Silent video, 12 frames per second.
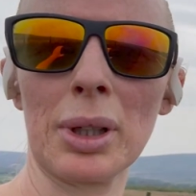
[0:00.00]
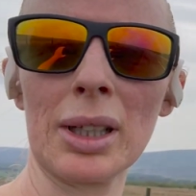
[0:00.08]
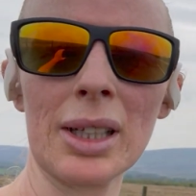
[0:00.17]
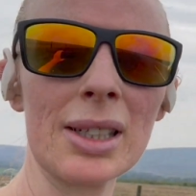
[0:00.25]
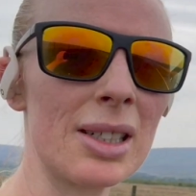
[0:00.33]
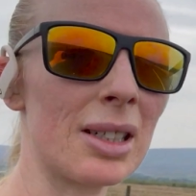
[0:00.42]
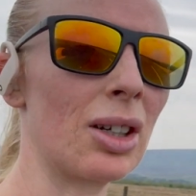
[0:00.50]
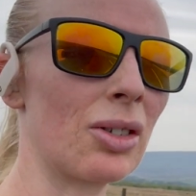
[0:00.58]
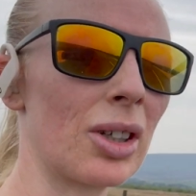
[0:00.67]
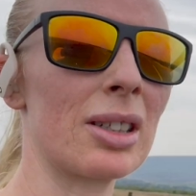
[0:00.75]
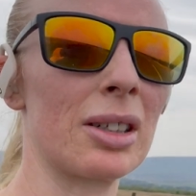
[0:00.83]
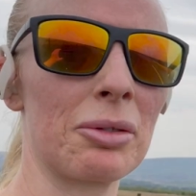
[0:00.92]
This is the
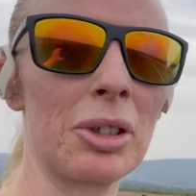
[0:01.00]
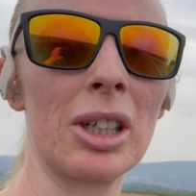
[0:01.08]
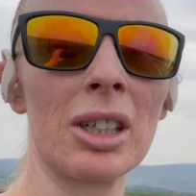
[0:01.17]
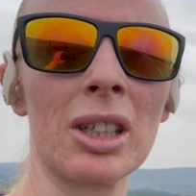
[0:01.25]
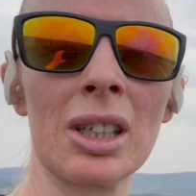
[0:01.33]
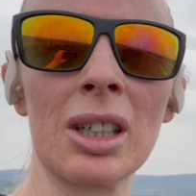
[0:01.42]
longest I've run